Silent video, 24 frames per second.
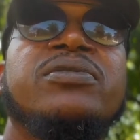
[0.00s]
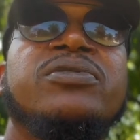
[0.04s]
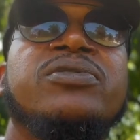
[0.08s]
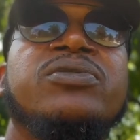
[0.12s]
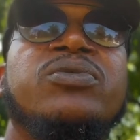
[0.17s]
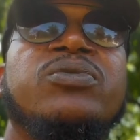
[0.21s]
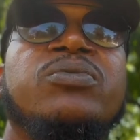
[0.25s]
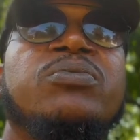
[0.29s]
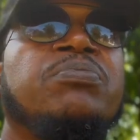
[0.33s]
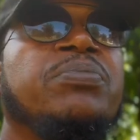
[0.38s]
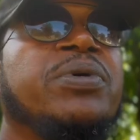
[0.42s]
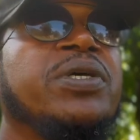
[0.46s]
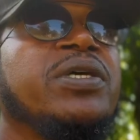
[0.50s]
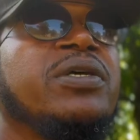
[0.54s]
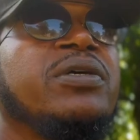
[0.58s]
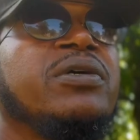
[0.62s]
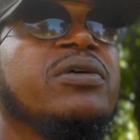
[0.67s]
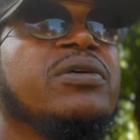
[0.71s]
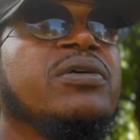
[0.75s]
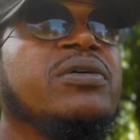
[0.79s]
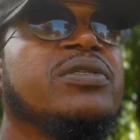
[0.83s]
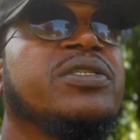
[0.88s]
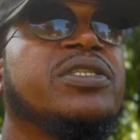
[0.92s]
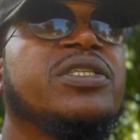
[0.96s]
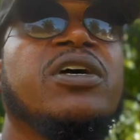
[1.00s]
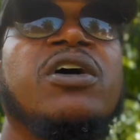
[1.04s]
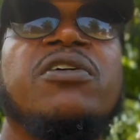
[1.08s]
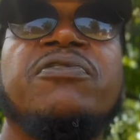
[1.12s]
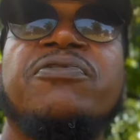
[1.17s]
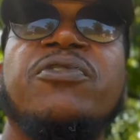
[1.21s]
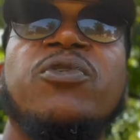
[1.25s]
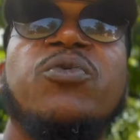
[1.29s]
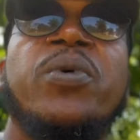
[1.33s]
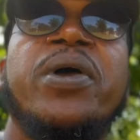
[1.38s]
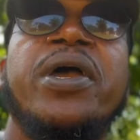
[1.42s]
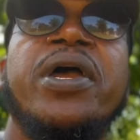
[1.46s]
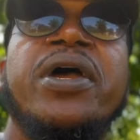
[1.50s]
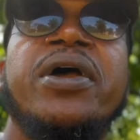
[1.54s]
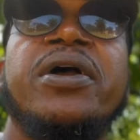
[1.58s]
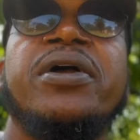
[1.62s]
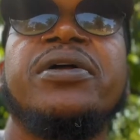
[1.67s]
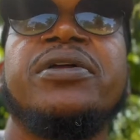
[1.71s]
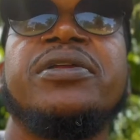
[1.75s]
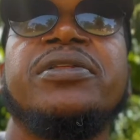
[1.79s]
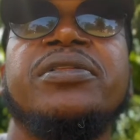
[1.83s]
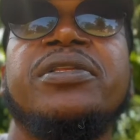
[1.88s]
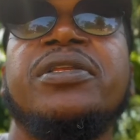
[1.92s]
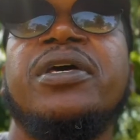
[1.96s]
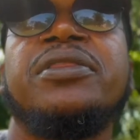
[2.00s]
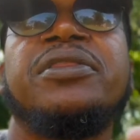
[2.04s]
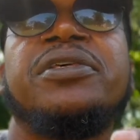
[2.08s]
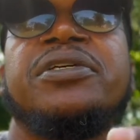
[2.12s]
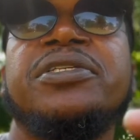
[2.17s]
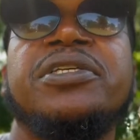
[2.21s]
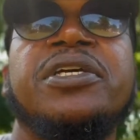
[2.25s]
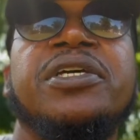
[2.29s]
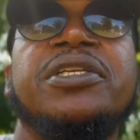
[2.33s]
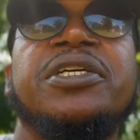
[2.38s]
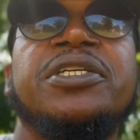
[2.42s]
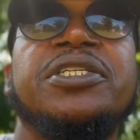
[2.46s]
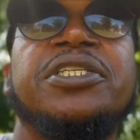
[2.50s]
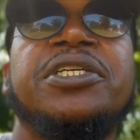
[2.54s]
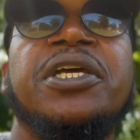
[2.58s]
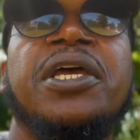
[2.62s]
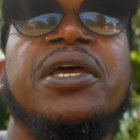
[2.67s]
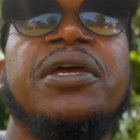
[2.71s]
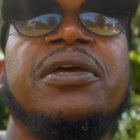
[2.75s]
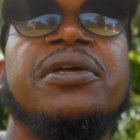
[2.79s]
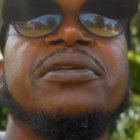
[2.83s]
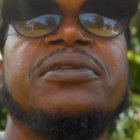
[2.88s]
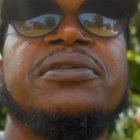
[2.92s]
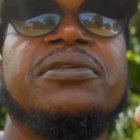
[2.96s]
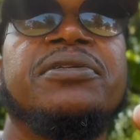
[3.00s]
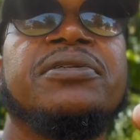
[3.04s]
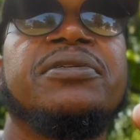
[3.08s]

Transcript: to be self-aware, nothing's going to change.